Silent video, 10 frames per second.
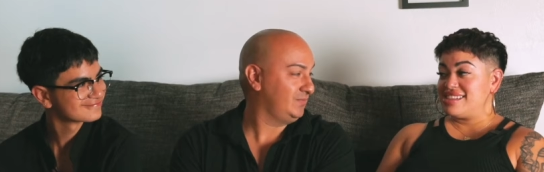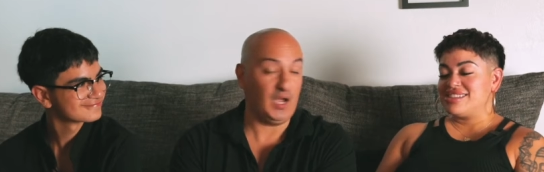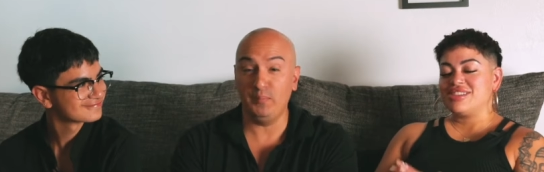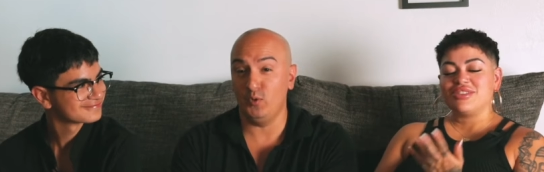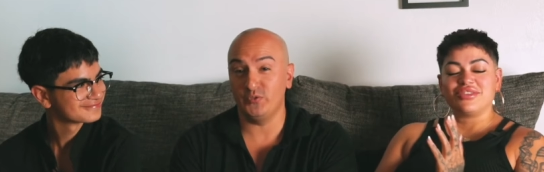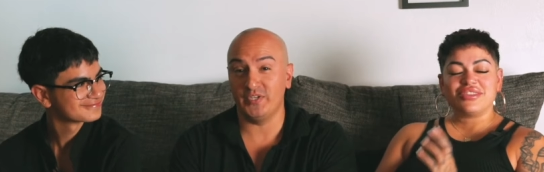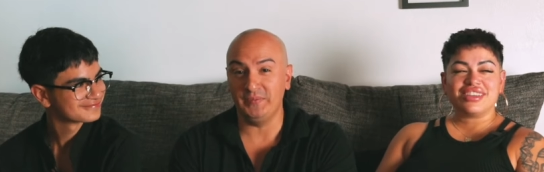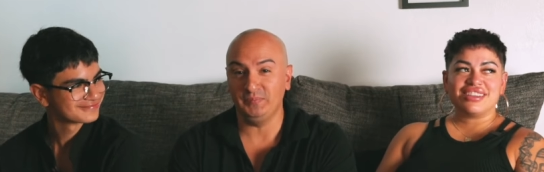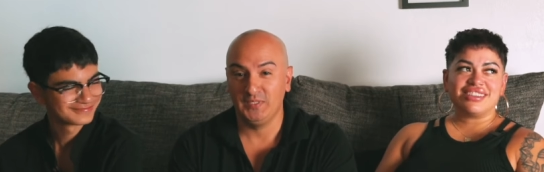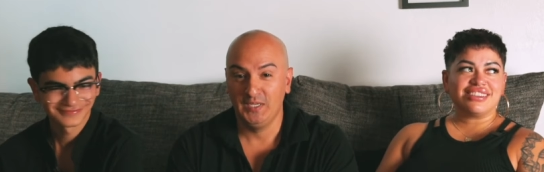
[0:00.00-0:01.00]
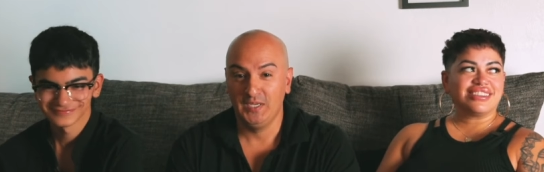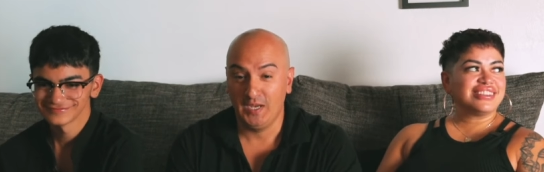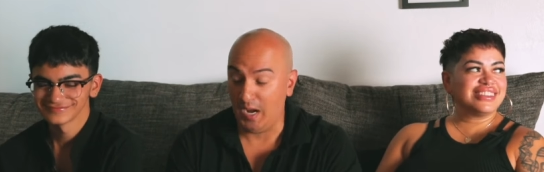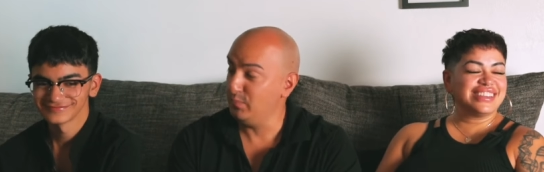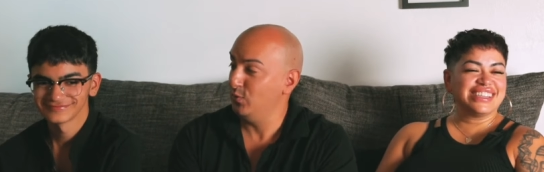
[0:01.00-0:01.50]
Speaker 1: I'm Jose.
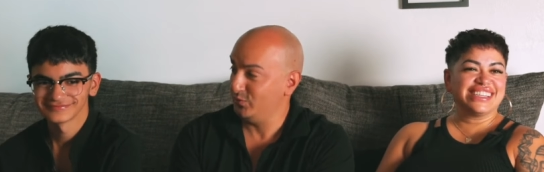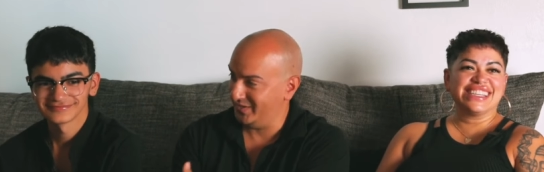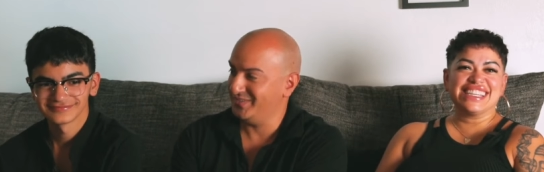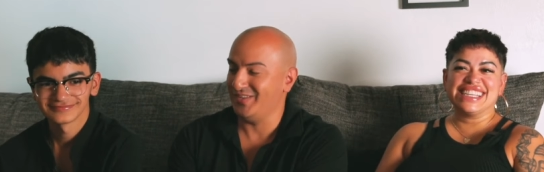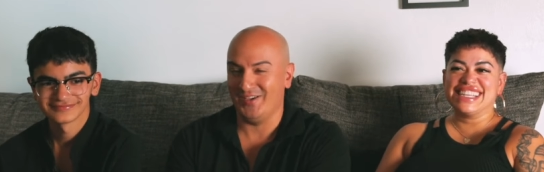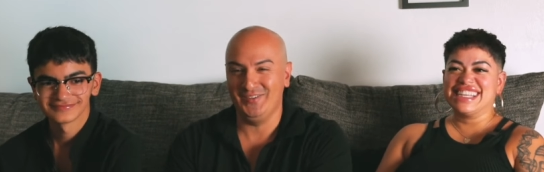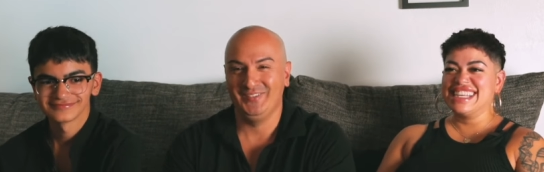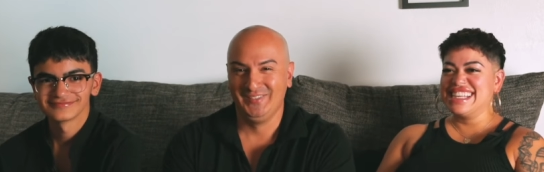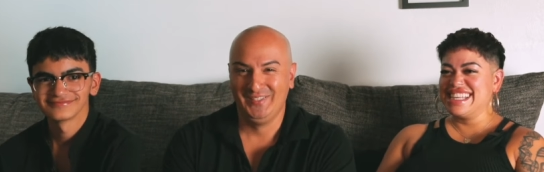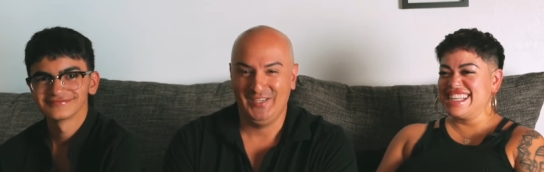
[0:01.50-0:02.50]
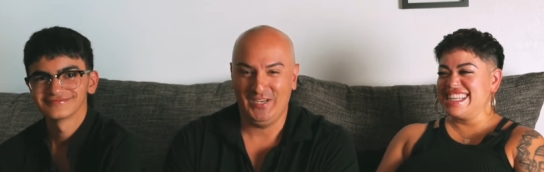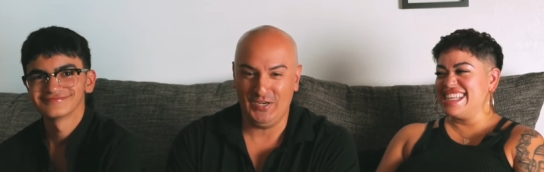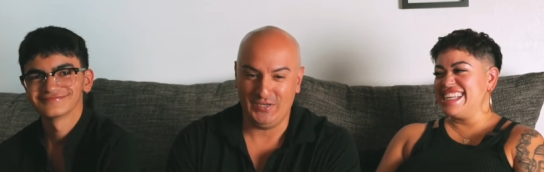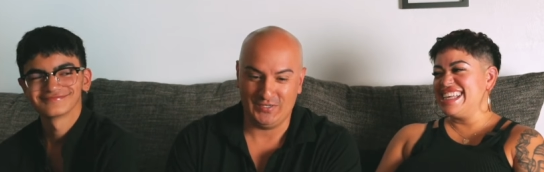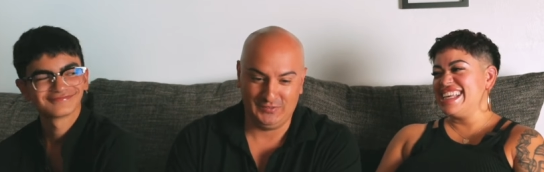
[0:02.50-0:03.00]
I'm Jose's dad.
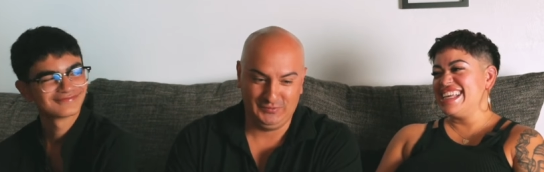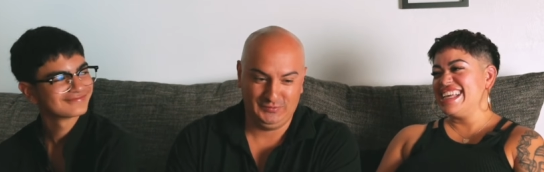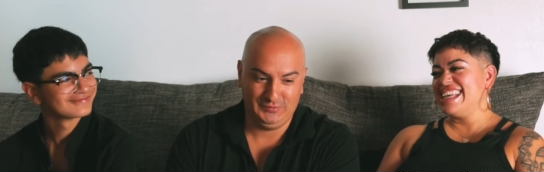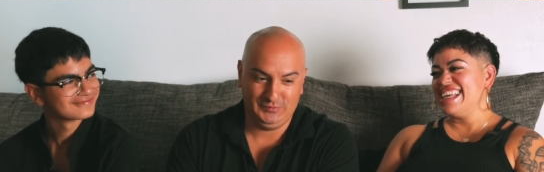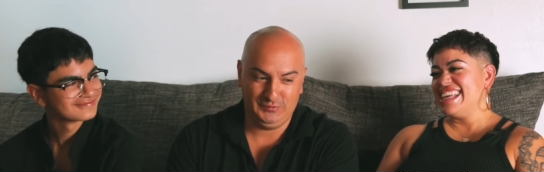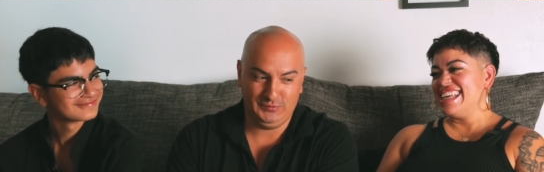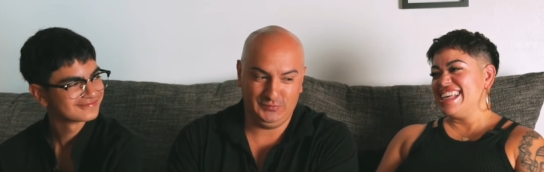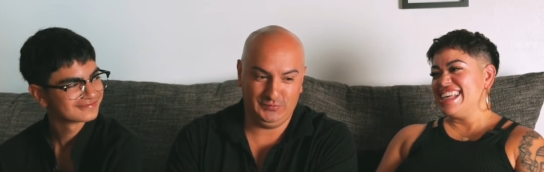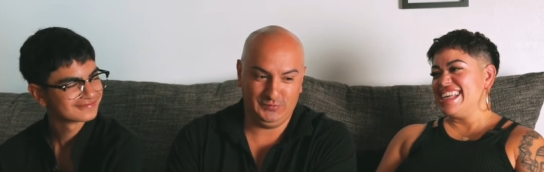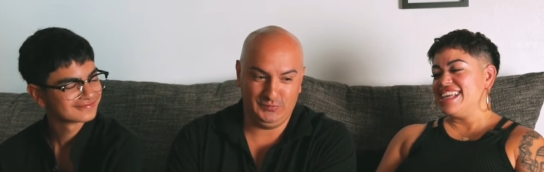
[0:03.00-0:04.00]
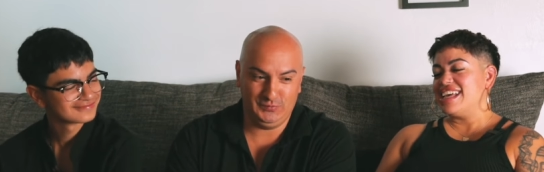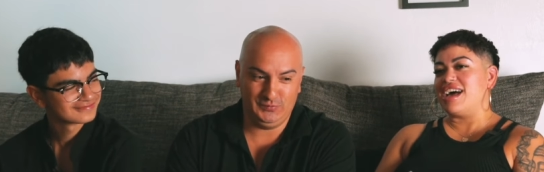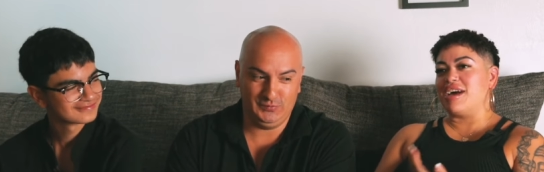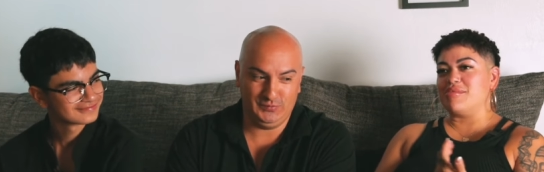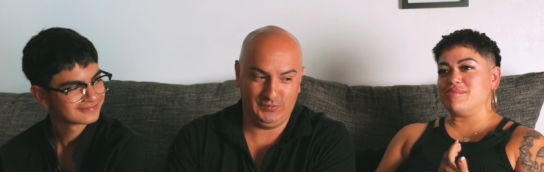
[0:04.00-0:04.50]
Uh,
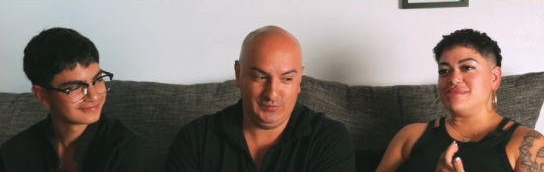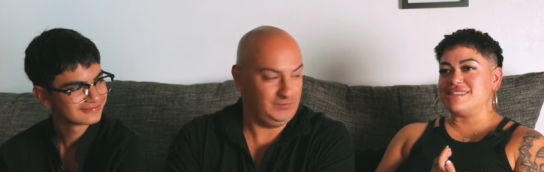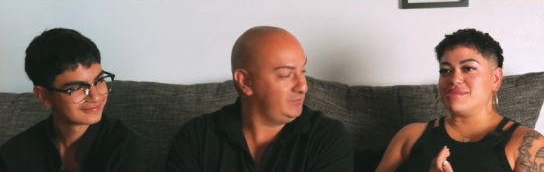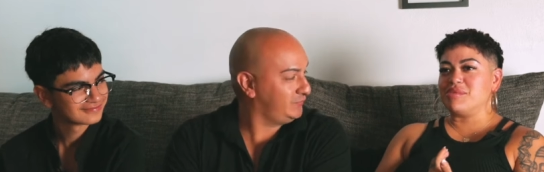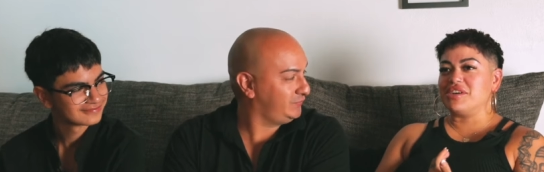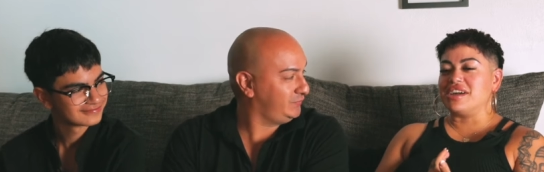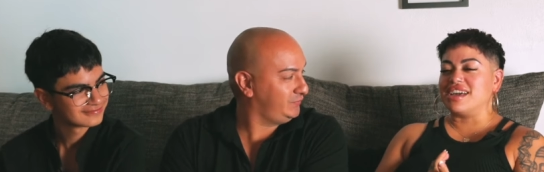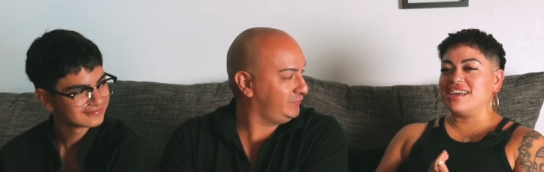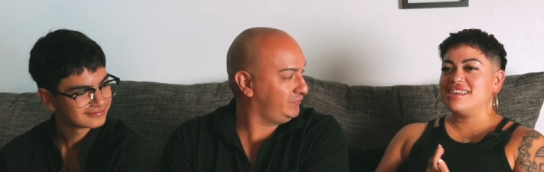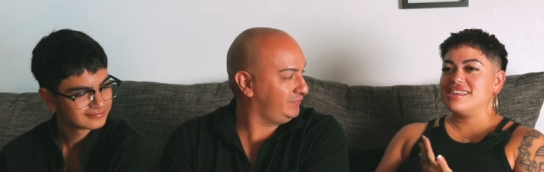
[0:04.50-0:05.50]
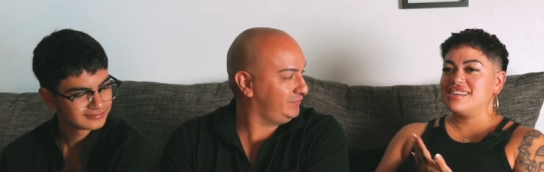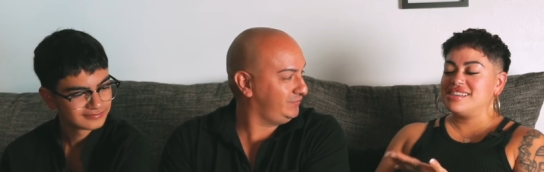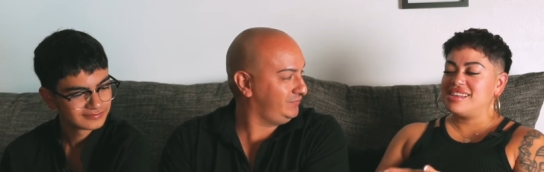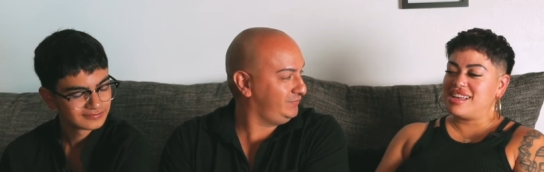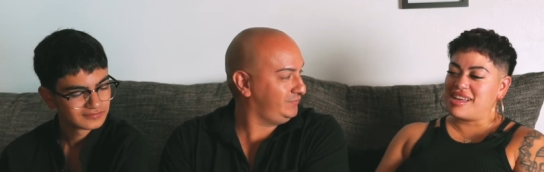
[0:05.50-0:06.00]
Speaker 2: I'm Sigmarie.
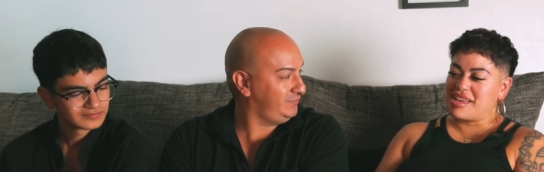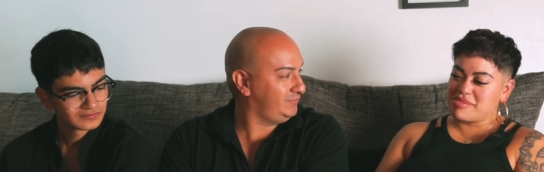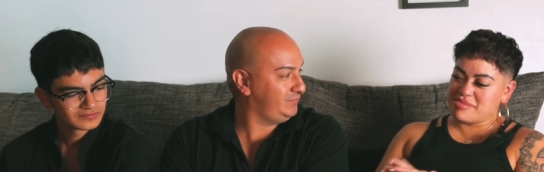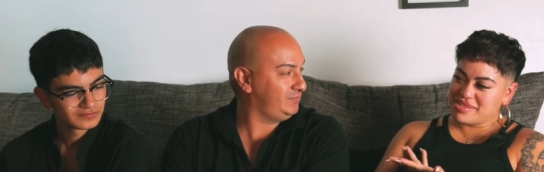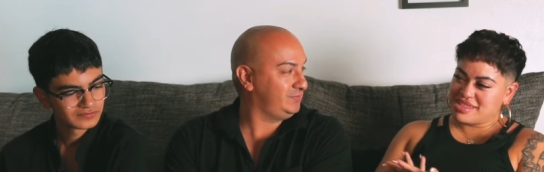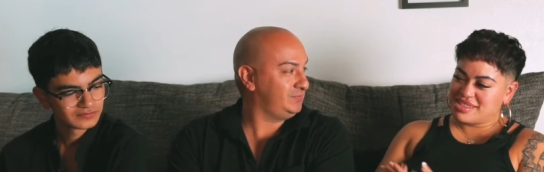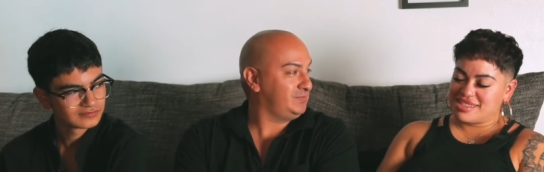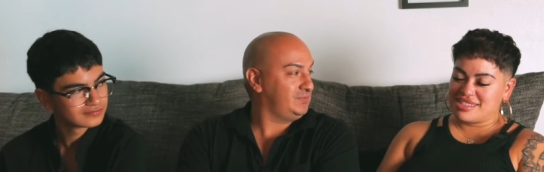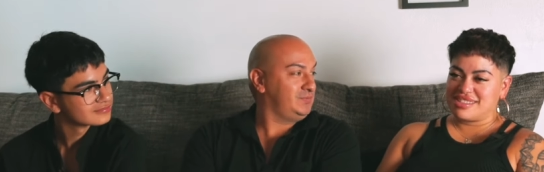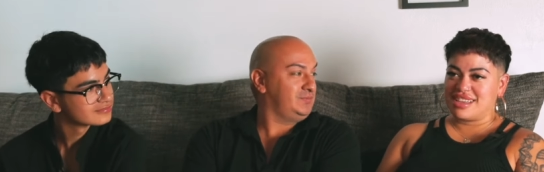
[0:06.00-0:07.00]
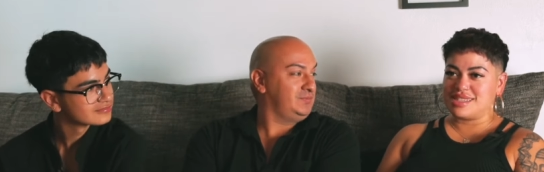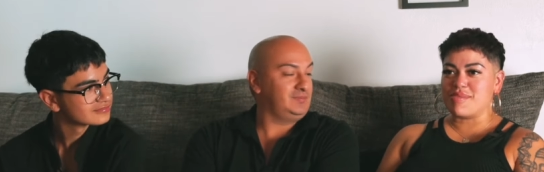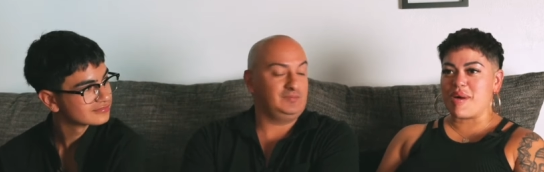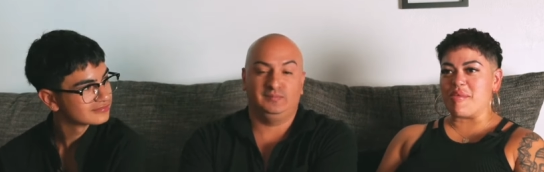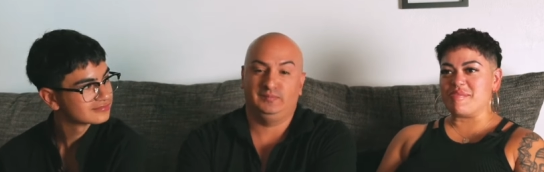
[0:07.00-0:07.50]
I'm his
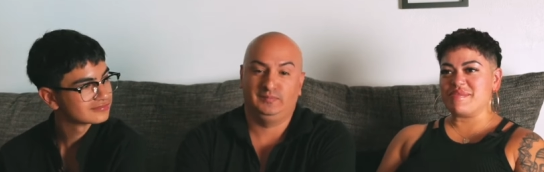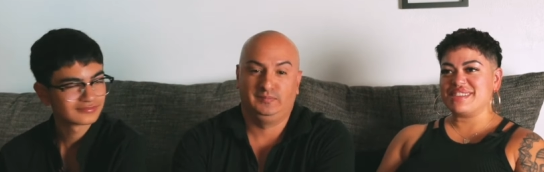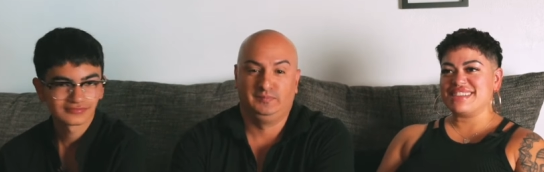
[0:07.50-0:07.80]
mom.